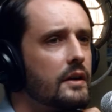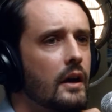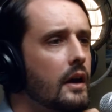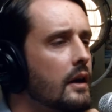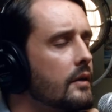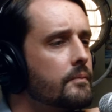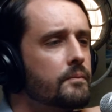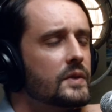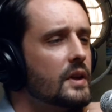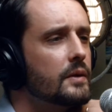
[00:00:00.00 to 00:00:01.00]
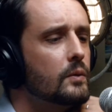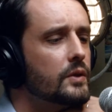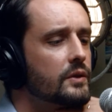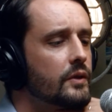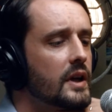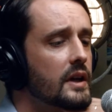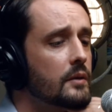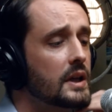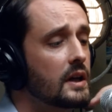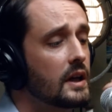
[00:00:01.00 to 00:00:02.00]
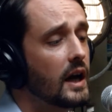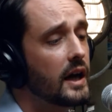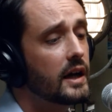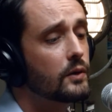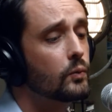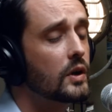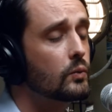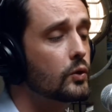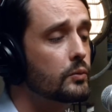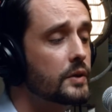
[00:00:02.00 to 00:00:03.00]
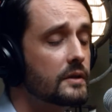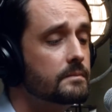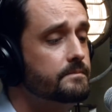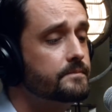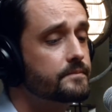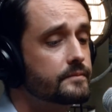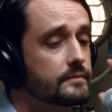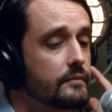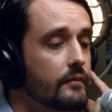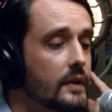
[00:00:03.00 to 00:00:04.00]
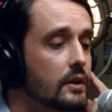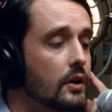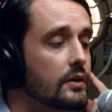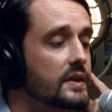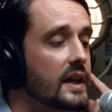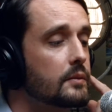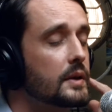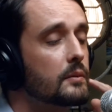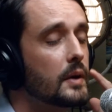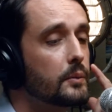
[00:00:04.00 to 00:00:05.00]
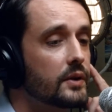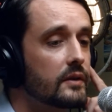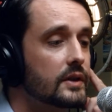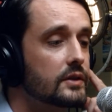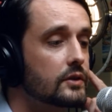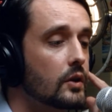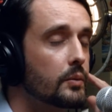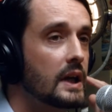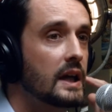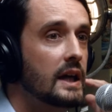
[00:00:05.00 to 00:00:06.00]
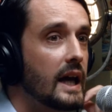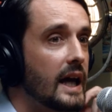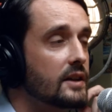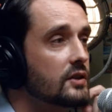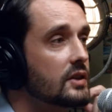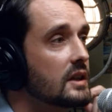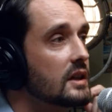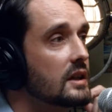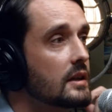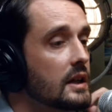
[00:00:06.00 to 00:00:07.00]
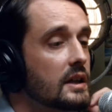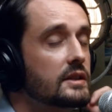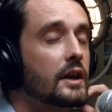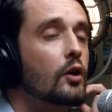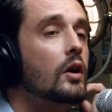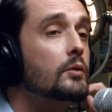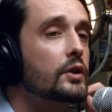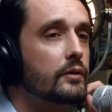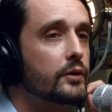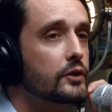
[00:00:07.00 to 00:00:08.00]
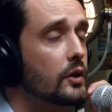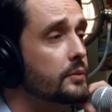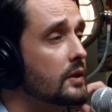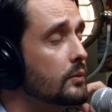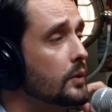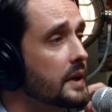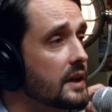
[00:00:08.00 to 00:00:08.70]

Yeah. Something wasn't right. I mean, I had one woman contact me in my previous job, and she said, "Oh, I'm looking for jobs at the moment.